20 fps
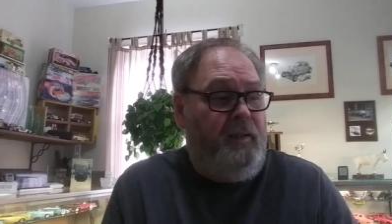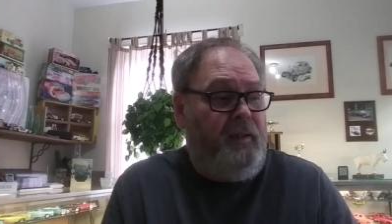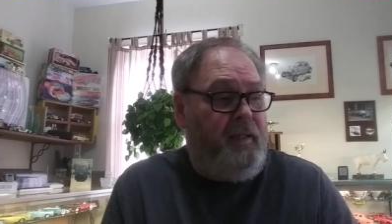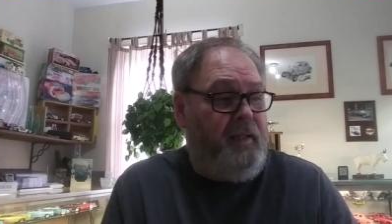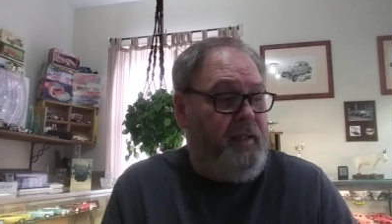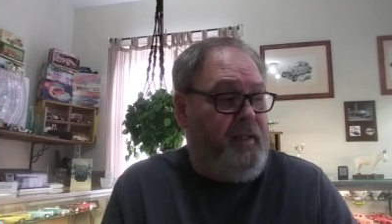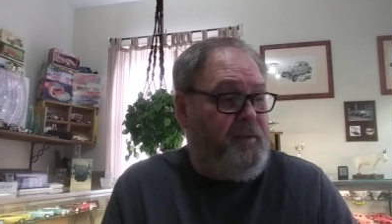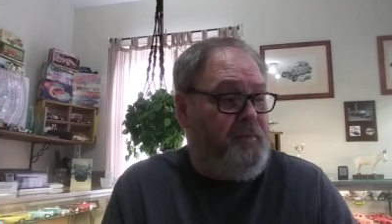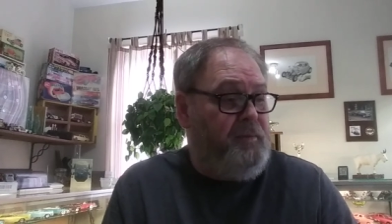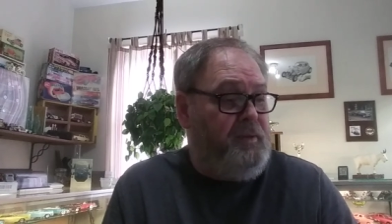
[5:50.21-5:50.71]

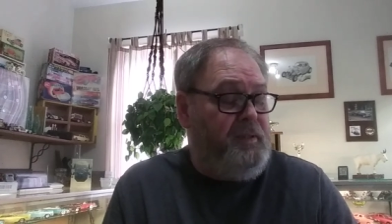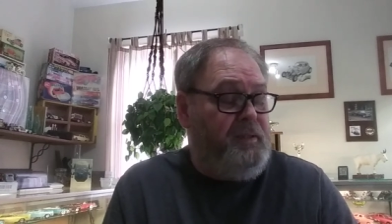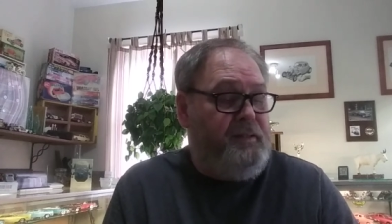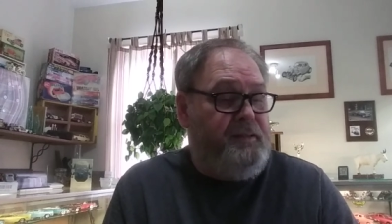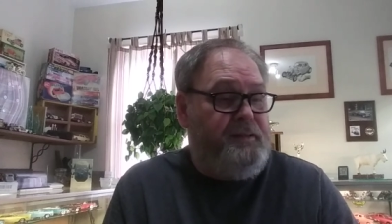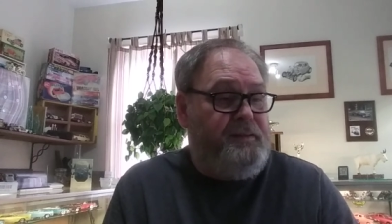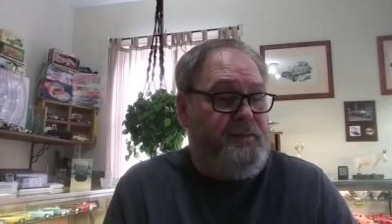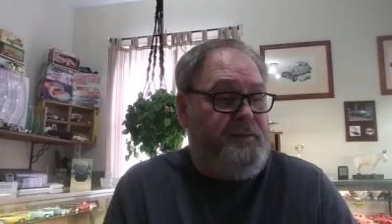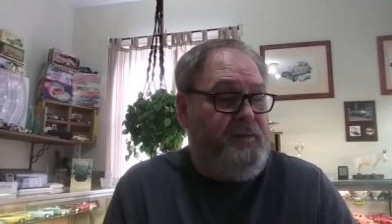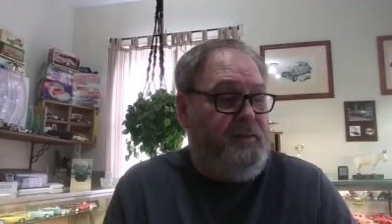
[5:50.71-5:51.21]

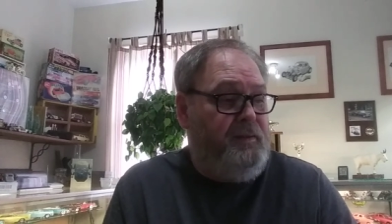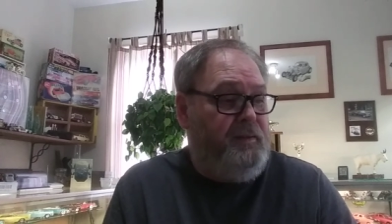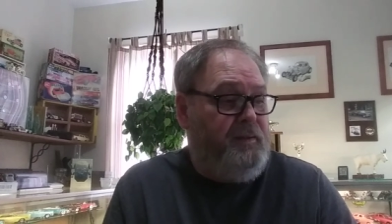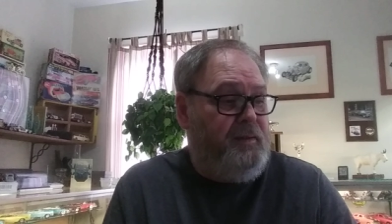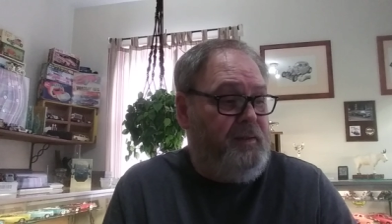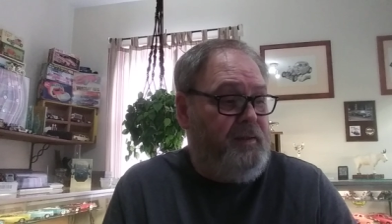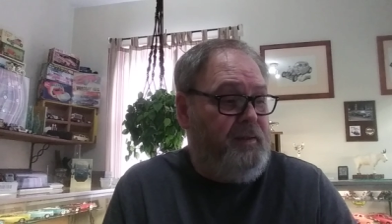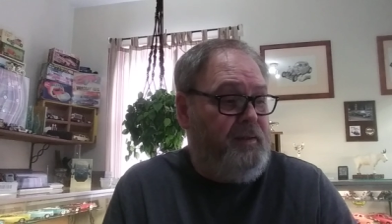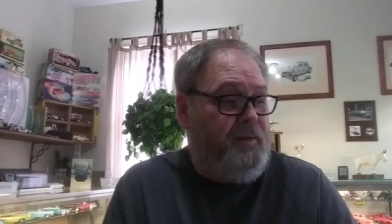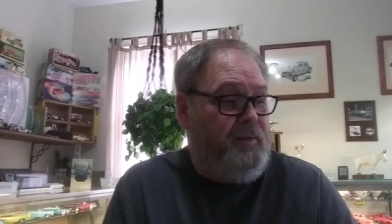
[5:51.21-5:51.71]
anyways.
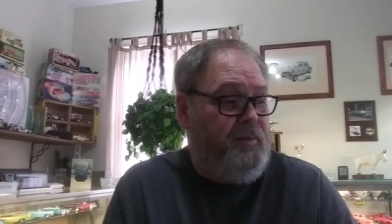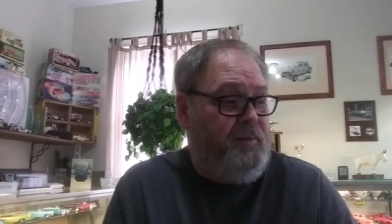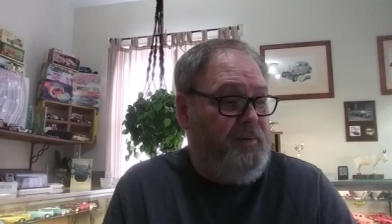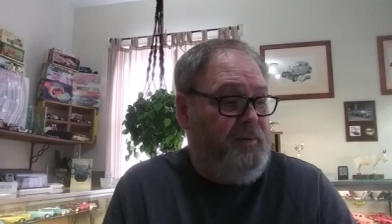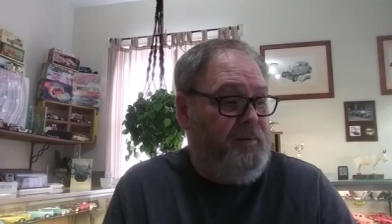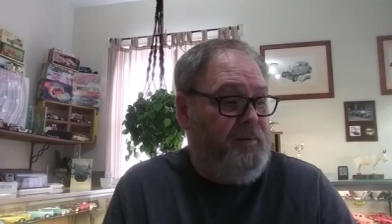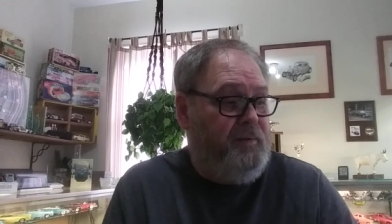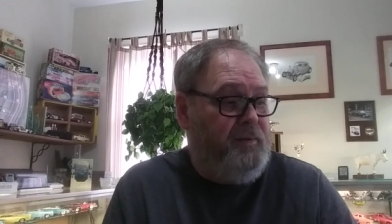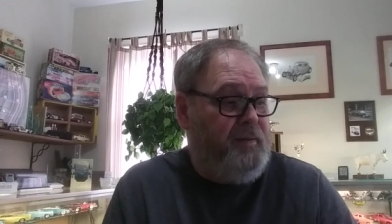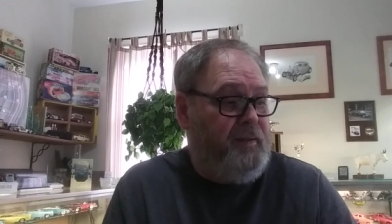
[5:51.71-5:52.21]
Uh,
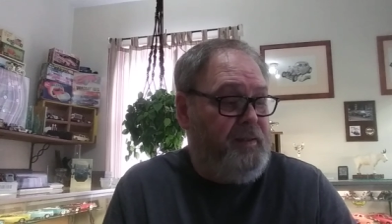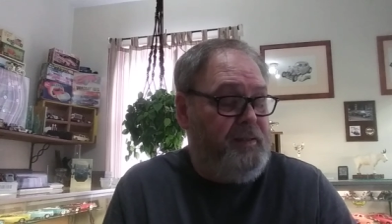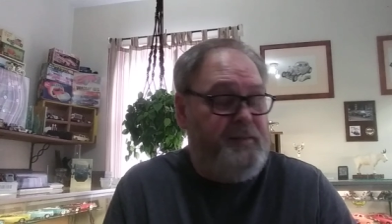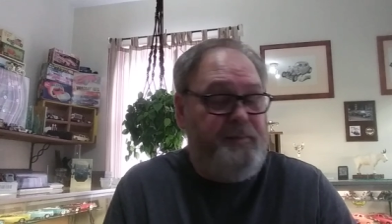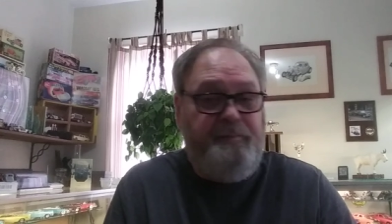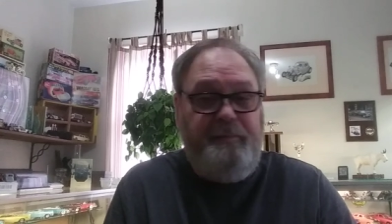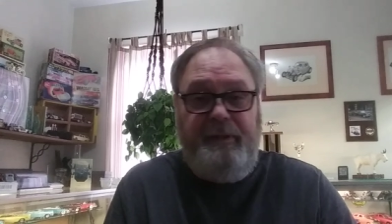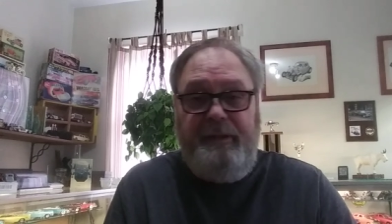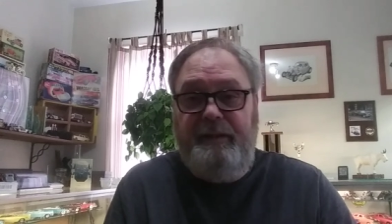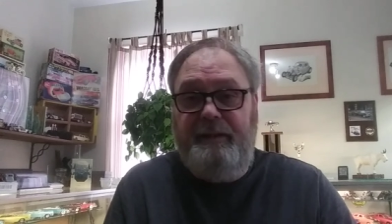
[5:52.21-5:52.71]
that's
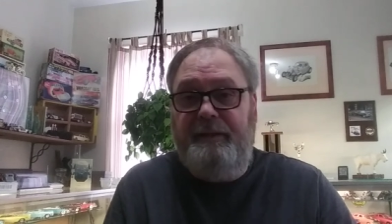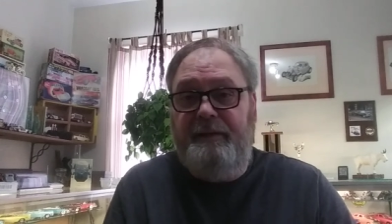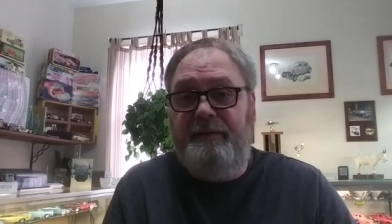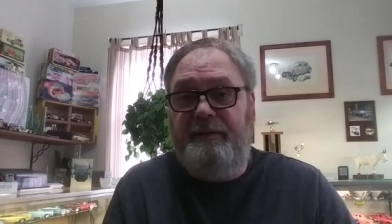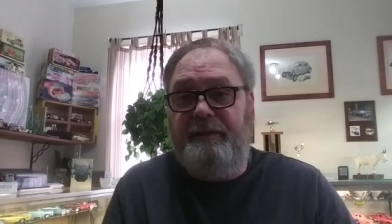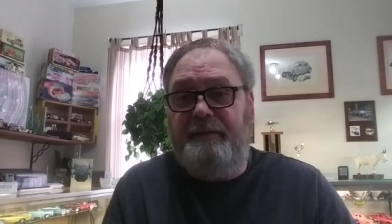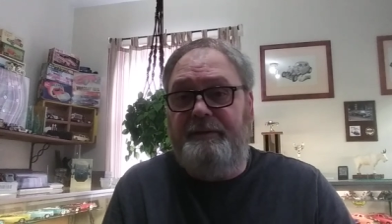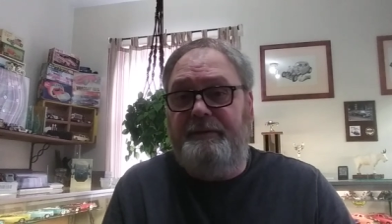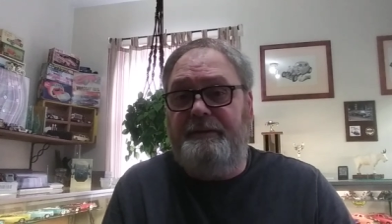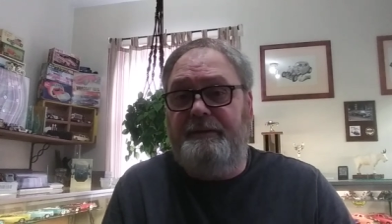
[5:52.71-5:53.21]
me in a
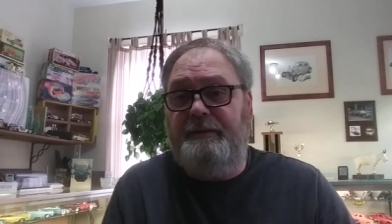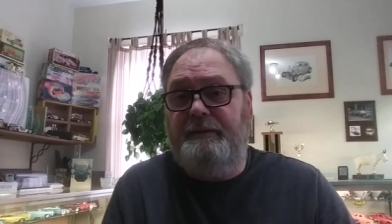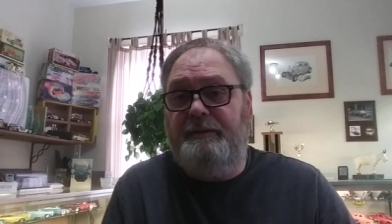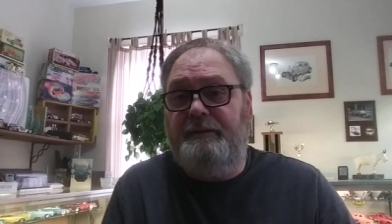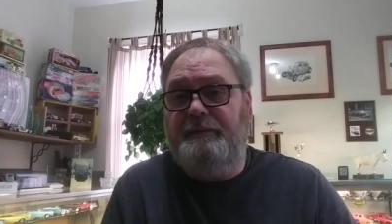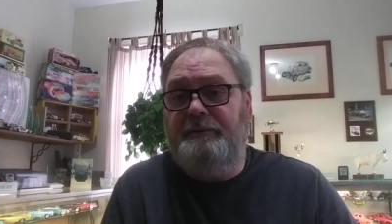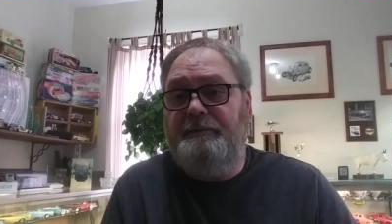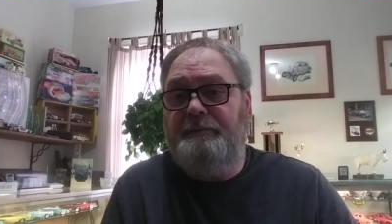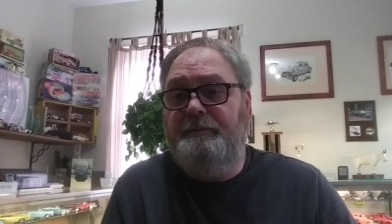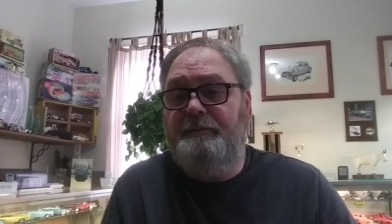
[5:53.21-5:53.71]

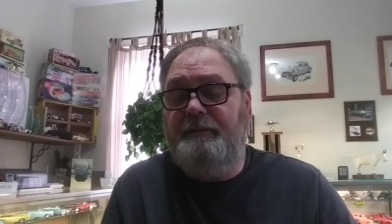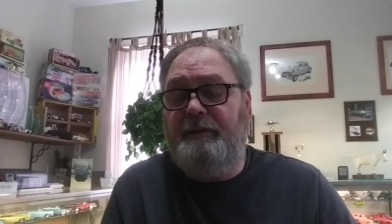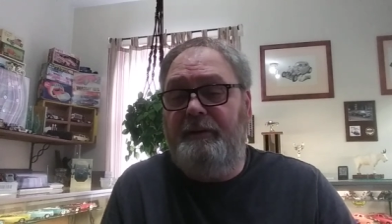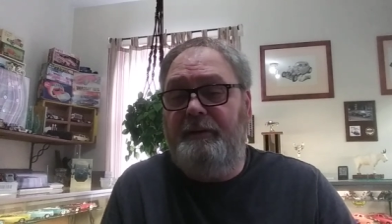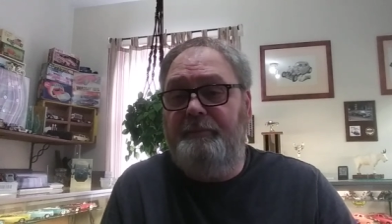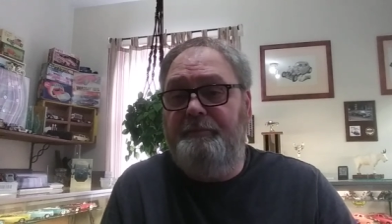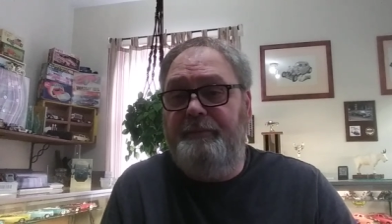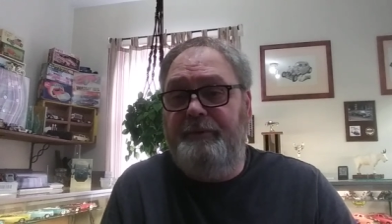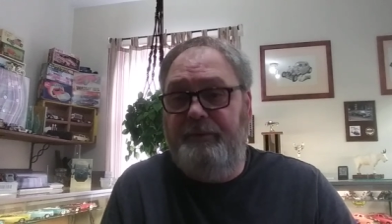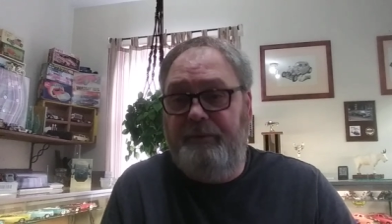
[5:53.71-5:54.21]
nutshell.
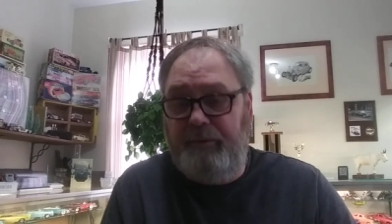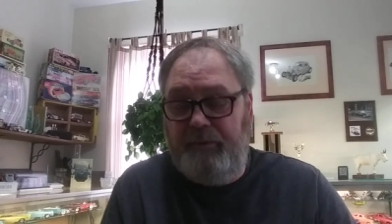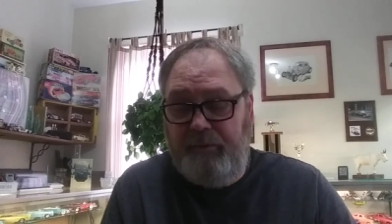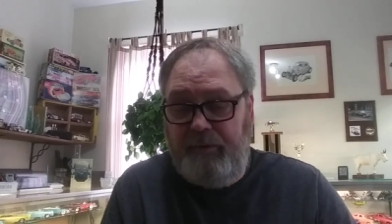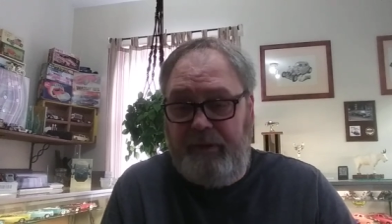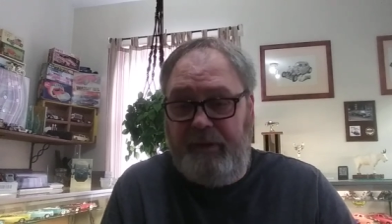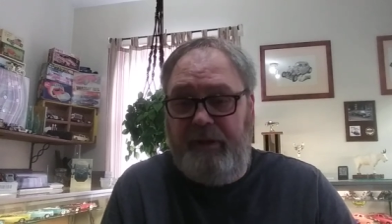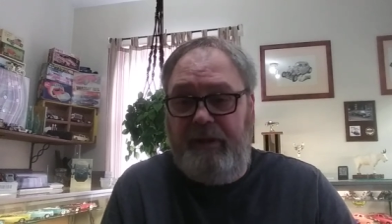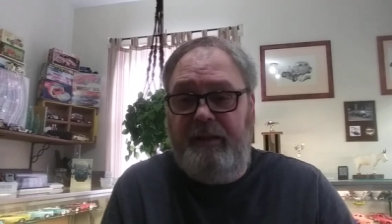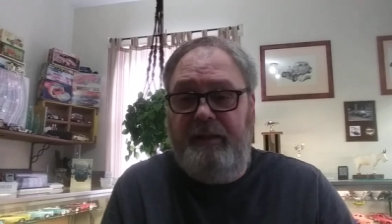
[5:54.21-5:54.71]
I'm doing
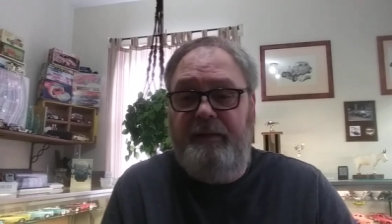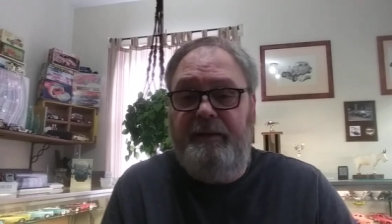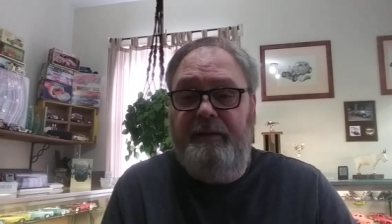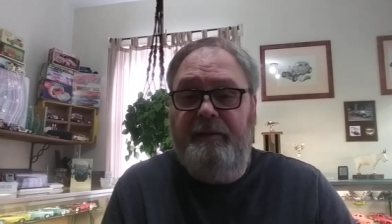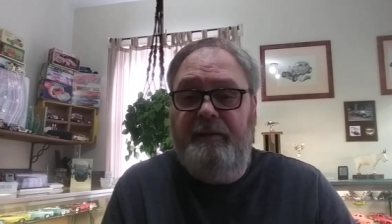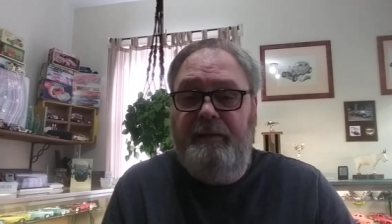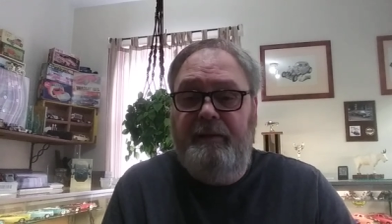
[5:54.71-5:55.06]
okay.